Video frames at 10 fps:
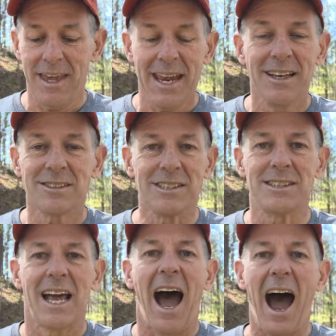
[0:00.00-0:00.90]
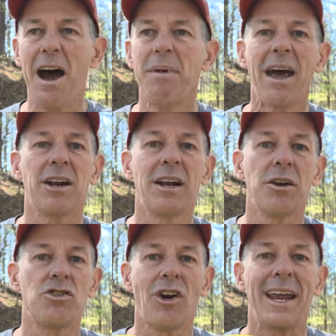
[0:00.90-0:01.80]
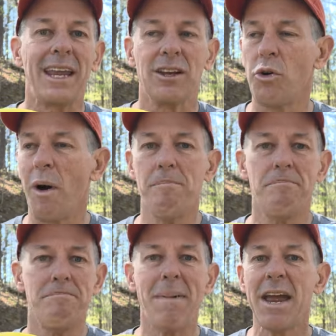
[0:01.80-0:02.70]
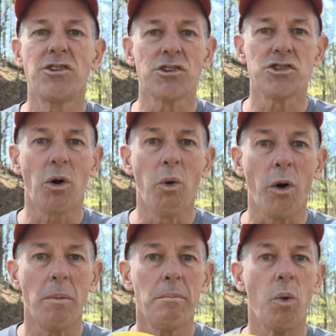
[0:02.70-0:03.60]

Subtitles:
thing is I'm not gonna try to do a major score,